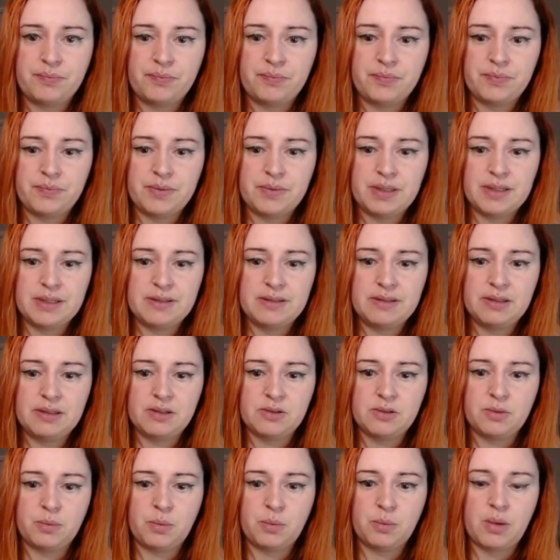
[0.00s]
This deals
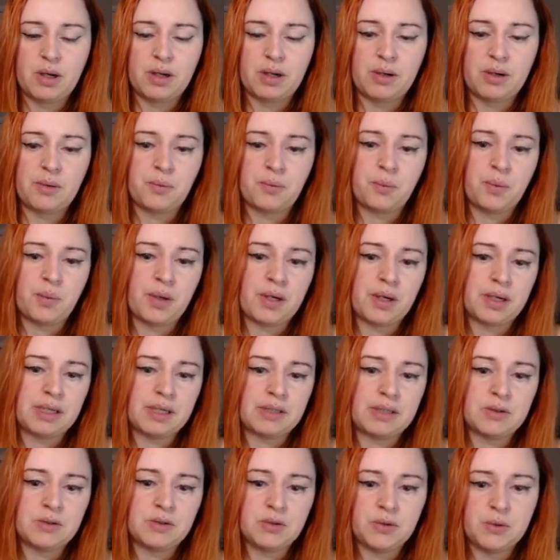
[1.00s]
1, 1,
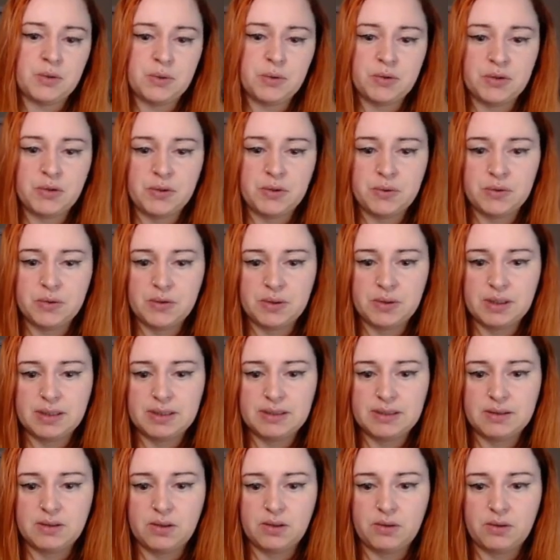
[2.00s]
and 2, 2, so it's
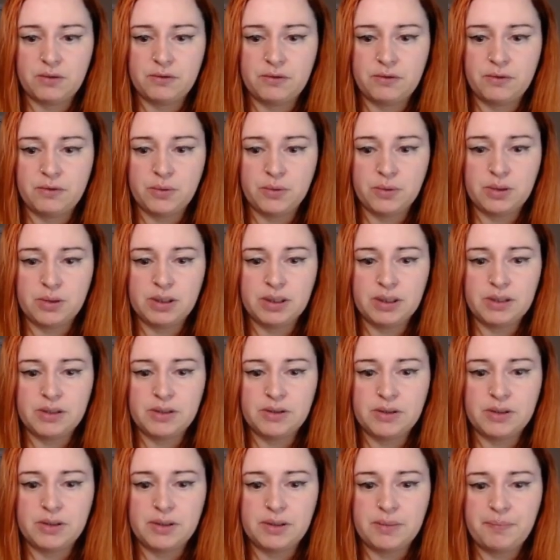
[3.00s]
not a full
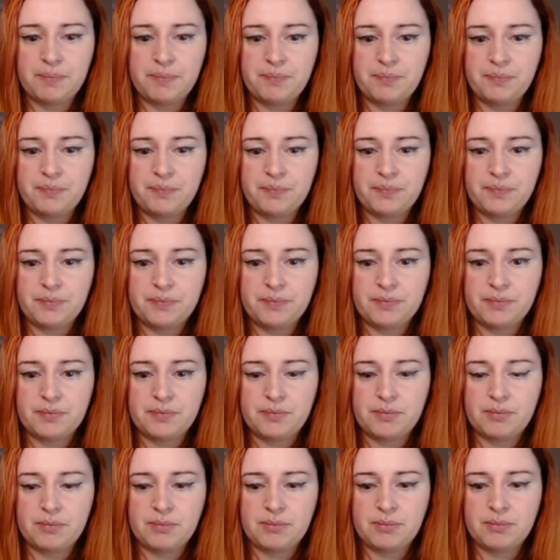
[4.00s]
clear.
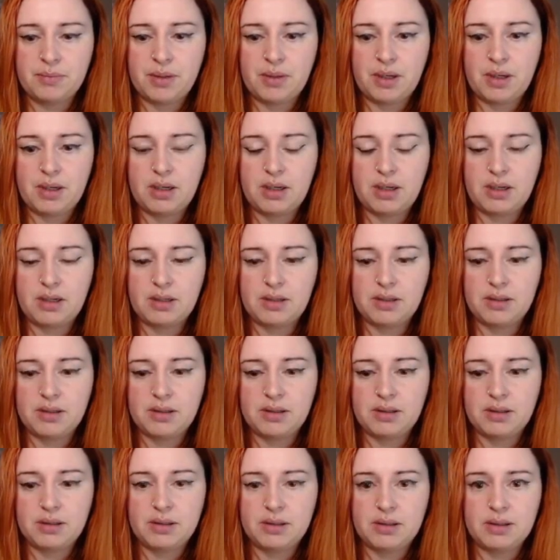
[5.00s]
But
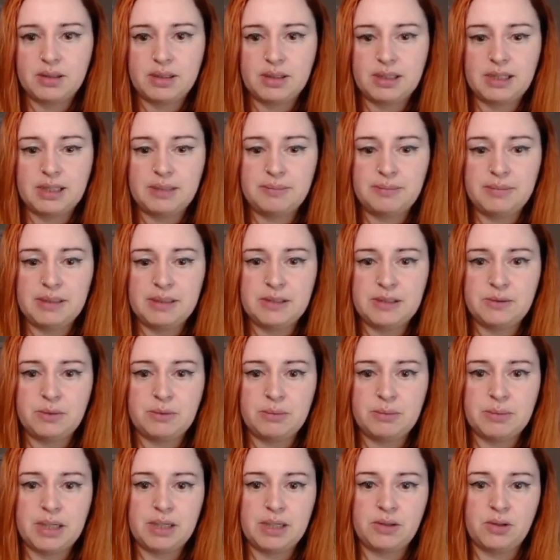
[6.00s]
it means we
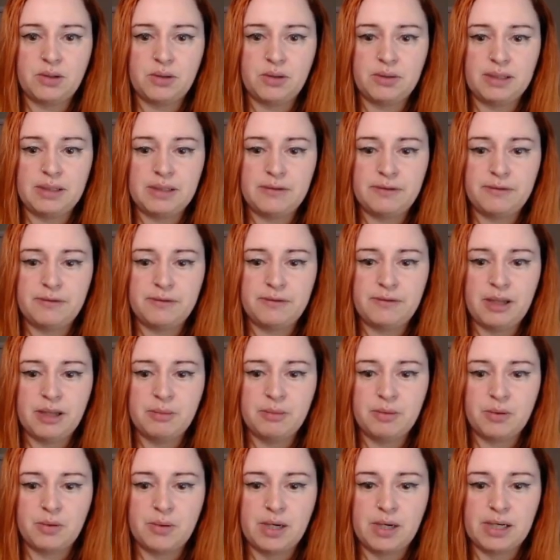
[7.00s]
might not need Fel
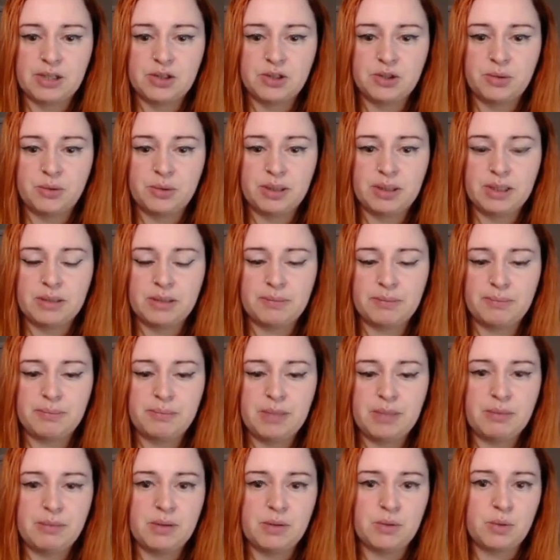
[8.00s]
Barrage, so we can
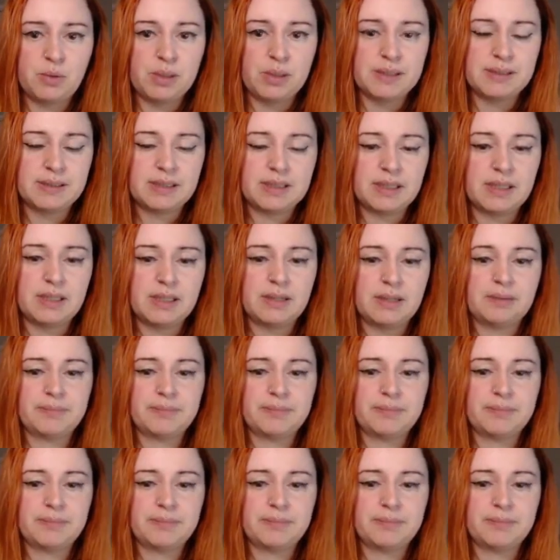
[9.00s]
maybe risk it.